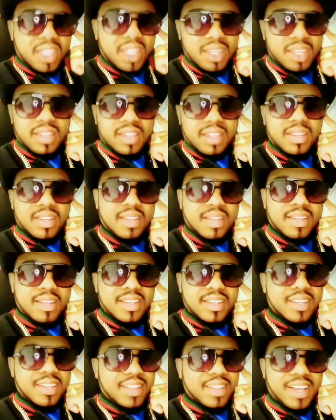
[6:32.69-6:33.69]
I don't
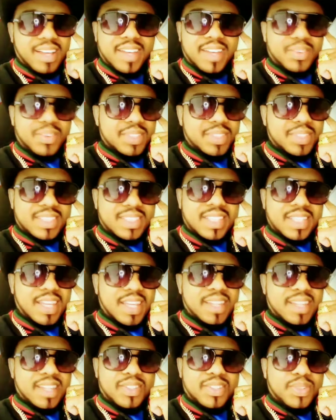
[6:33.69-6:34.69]
understand. You need
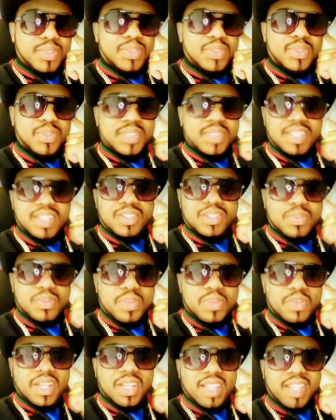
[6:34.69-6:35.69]
to realize
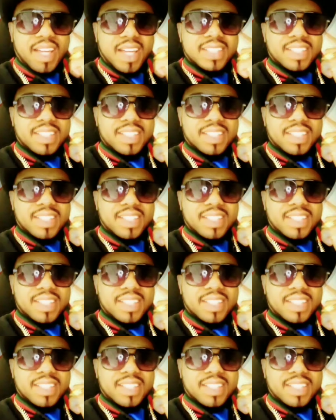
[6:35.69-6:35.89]
this.